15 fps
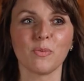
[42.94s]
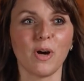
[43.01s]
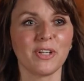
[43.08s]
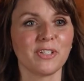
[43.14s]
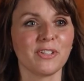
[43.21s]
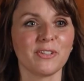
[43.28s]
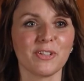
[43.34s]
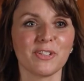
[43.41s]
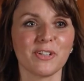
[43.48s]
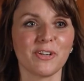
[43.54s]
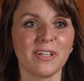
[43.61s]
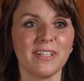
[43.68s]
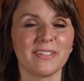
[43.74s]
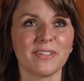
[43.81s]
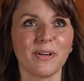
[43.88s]
watching their
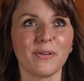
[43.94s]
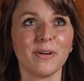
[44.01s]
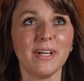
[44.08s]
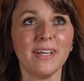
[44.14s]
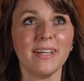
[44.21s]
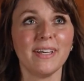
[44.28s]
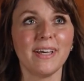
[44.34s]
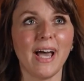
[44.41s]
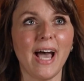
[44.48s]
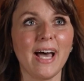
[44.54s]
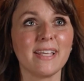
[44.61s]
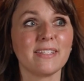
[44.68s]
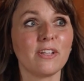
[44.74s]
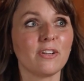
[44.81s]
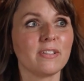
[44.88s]
journey. So
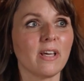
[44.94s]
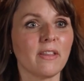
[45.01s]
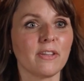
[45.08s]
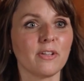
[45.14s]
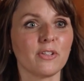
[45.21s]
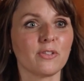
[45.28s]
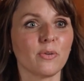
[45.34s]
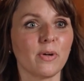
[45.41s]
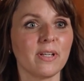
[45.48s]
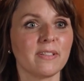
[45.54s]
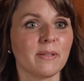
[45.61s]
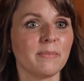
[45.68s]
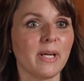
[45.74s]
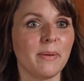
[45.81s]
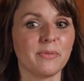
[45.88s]
as they're telling their stories,
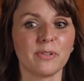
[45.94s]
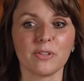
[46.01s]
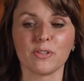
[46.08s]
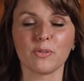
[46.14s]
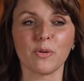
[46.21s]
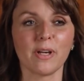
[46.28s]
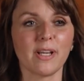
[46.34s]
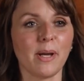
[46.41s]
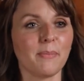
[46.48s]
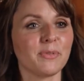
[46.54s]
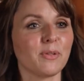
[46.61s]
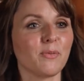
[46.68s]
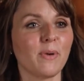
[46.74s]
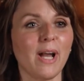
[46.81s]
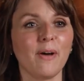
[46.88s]
sometimes their story comes
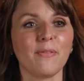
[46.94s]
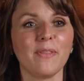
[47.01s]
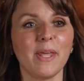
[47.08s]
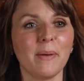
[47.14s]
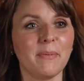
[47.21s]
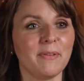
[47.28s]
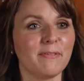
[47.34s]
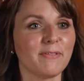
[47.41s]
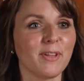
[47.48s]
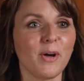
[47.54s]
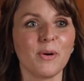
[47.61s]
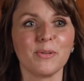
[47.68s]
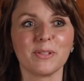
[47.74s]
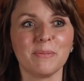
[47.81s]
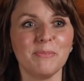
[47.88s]
around them and
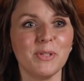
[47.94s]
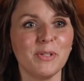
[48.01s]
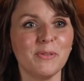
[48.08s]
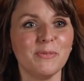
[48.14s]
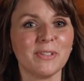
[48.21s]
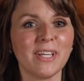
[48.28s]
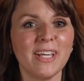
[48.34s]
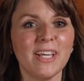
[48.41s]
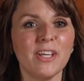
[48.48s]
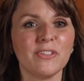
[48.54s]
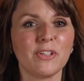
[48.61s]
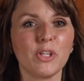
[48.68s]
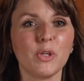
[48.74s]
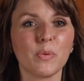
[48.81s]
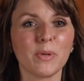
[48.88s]
flows and moves.
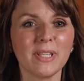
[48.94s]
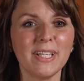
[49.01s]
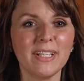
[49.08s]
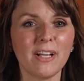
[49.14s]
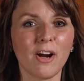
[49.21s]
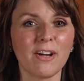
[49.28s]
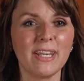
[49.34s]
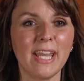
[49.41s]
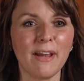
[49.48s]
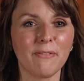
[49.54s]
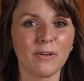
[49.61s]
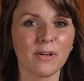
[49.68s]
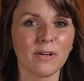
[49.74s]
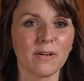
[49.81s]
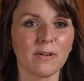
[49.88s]
So you really are
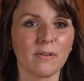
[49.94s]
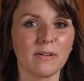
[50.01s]
never